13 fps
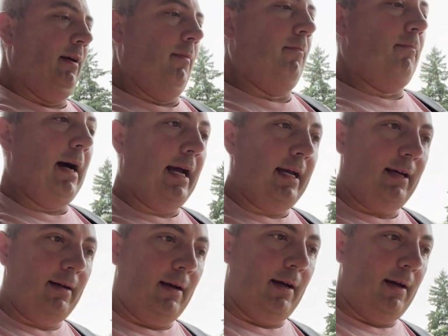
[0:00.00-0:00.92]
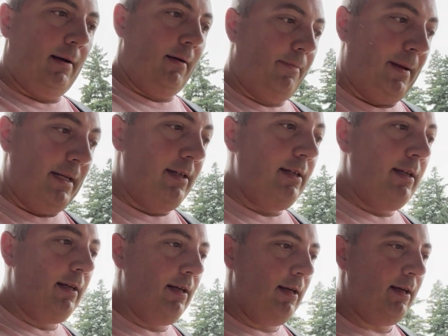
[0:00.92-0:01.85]
My
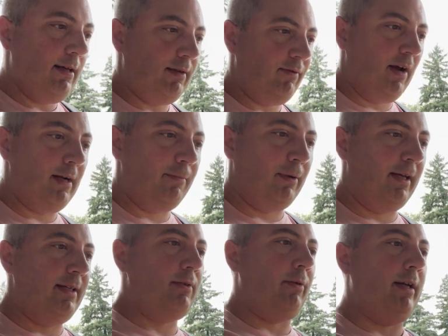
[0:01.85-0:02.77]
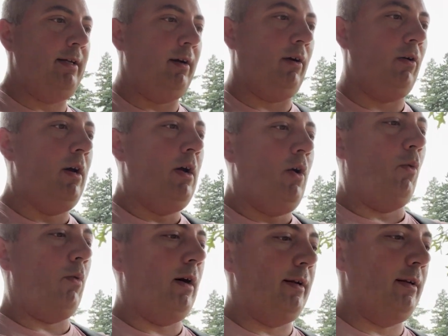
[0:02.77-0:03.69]
opinion is find a place where you can go
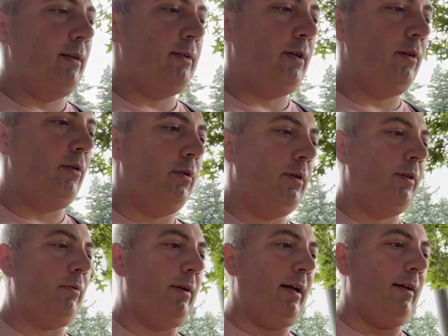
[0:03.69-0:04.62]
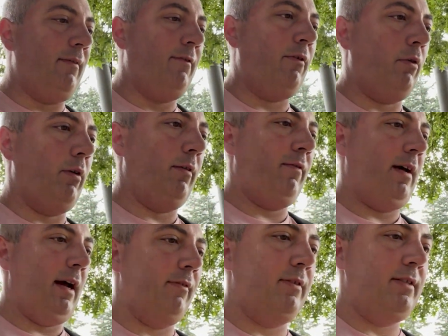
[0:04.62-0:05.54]
1, 2, 3, 4,
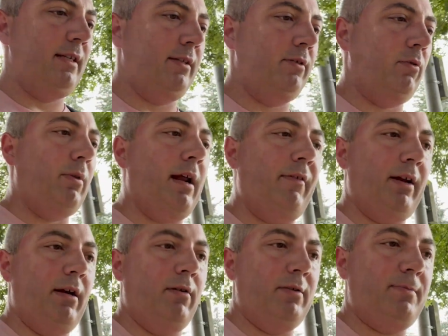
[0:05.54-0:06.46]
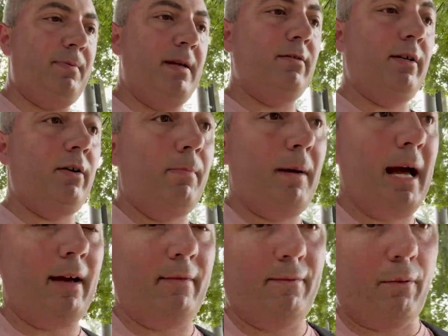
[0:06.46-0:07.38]
5, 6, or whatever, just basically go
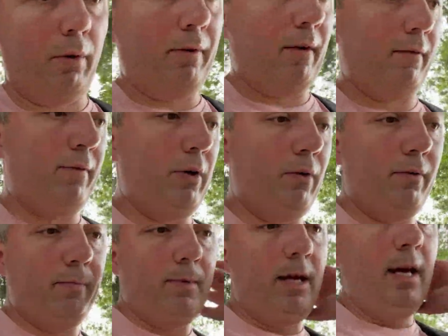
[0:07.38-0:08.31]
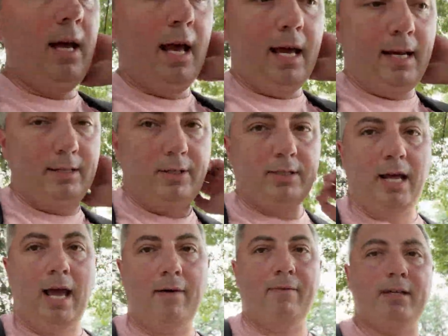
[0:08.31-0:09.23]
back and forth on a few of them and just
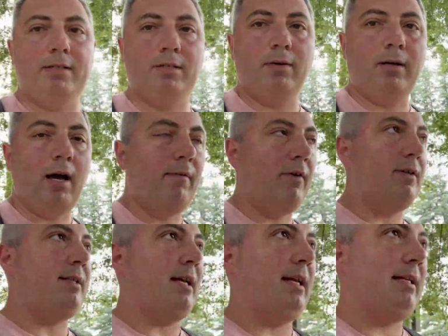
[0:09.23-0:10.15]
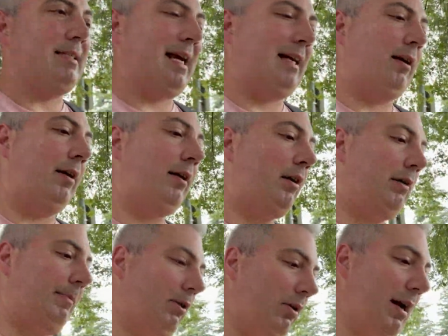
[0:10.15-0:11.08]
have it so it covers that exact area you're
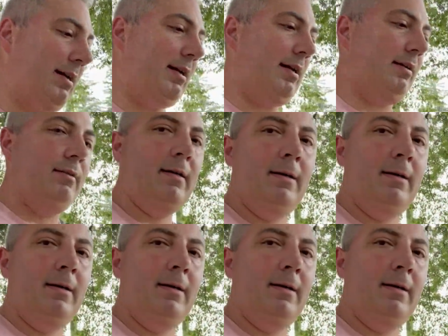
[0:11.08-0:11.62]
going to be grinding in.